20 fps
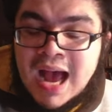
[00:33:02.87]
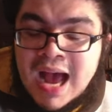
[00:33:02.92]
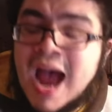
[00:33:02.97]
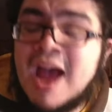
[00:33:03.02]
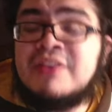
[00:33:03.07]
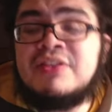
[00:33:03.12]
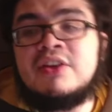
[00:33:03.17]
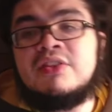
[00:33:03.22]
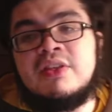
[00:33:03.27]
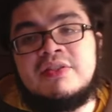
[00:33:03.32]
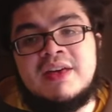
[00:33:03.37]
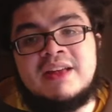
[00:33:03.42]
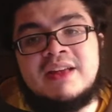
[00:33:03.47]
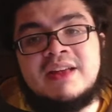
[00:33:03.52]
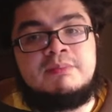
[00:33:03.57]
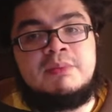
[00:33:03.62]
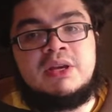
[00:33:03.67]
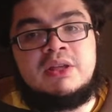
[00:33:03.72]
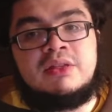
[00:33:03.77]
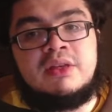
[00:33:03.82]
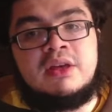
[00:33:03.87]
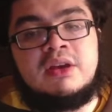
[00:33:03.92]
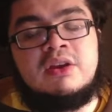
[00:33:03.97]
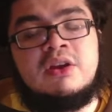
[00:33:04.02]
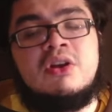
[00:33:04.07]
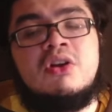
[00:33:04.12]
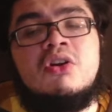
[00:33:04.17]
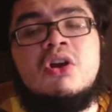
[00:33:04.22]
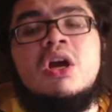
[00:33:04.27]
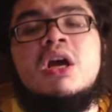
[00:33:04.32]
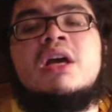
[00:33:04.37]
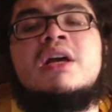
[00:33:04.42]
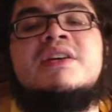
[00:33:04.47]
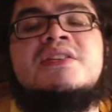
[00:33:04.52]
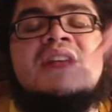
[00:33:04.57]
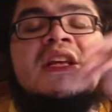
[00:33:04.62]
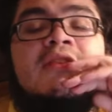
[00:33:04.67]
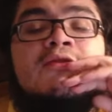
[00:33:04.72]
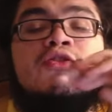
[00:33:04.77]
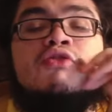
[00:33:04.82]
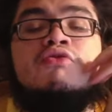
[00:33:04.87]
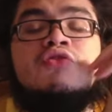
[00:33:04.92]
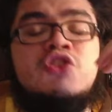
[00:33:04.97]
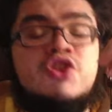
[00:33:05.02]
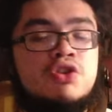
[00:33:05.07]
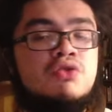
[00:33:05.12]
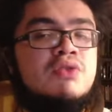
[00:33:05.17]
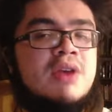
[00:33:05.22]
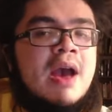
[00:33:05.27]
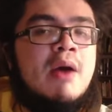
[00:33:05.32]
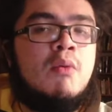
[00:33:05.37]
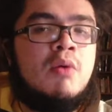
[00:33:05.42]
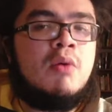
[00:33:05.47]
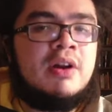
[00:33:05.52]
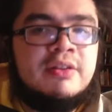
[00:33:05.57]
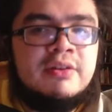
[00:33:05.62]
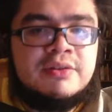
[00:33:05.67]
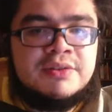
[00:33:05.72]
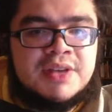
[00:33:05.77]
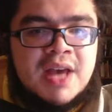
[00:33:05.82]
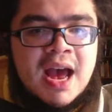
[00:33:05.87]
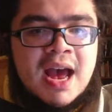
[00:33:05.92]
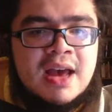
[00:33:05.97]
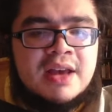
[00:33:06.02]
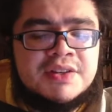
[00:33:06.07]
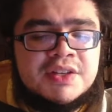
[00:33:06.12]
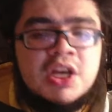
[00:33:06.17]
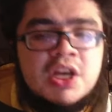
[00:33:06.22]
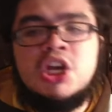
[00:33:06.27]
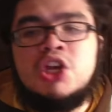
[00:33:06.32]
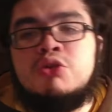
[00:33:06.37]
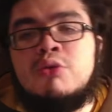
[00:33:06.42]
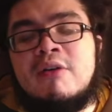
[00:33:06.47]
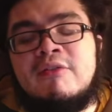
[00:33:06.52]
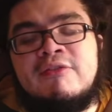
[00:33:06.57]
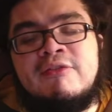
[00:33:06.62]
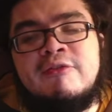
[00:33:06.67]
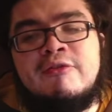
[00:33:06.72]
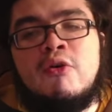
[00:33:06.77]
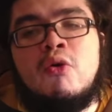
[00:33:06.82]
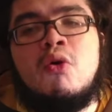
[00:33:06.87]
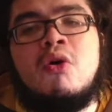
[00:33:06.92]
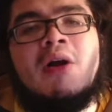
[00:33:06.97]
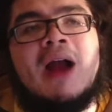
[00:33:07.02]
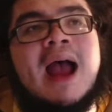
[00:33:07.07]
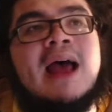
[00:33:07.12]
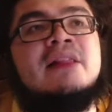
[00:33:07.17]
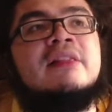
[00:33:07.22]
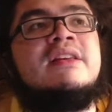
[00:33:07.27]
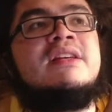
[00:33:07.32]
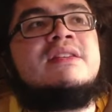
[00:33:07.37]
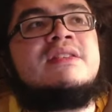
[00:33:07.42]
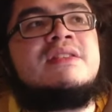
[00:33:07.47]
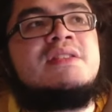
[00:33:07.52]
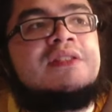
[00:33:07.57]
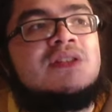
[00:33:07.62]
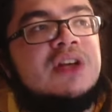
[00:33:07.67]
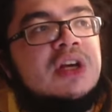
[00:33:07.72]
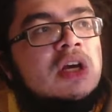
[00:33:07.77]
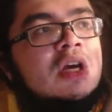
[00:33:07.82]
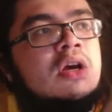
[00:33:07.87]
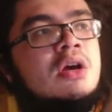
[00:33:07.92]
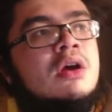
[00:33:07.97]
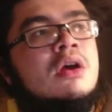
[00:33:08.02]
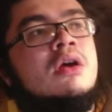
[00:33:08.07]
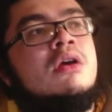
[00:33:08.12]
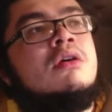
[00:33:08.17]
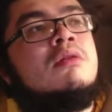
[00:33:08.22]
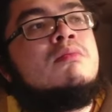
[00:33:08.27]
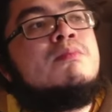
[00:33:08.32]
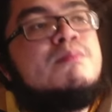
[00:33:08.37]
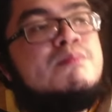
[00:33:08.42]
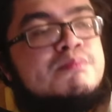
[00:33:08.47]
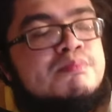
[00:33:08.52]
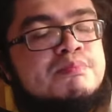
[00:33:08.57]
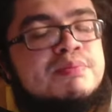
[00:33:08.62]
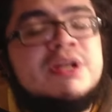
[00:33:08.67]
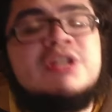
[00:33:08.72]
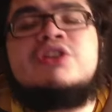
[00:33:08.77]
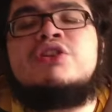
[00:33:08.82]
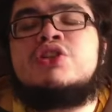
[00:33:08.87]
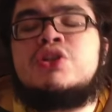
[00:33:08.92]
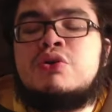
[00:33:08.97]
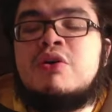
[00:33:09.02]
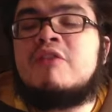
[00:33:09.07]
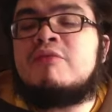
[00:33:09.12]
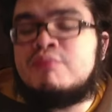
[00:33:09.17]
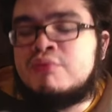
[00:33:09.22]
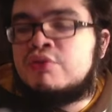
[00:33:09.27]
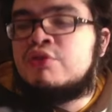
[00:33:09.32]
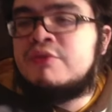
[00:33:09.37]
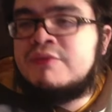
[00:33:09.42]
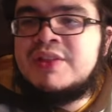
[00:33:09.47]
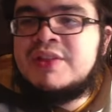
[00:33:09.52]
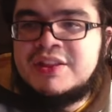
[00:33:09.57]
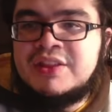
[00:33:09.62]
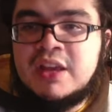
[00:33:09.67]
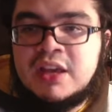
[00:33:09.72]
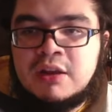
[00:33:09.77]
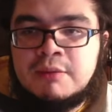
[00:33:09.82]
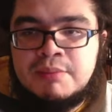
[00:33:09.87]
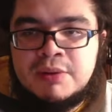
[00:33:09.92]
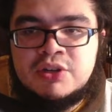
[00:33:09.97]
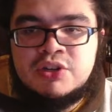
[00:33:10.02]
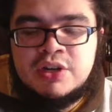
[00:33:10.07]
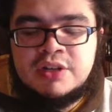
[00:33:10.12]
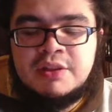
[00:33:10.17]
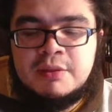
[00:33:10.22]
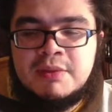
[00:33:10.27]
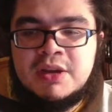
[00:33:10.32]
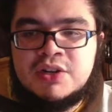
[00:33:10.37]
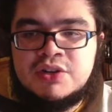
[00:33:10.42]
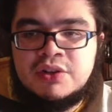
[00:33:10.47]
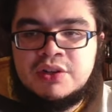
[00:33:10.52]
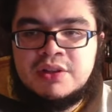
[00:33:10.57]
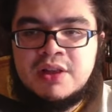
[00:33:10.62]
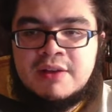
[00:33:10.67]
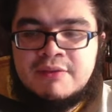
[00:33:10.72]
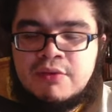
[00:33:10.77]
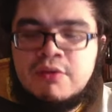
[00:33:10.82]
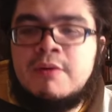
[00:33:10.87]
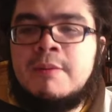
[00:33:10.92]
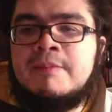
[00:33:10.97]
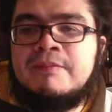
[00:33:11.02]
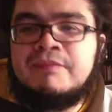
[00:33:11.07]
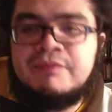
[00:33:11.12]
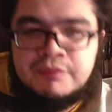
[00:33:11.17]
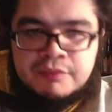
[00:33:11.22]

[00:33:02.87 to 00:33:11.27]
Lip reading: I think that that's a big thing here, because then if you do get one of those guys, you have four at least pitchers who have proven that they can pitch at the major league level.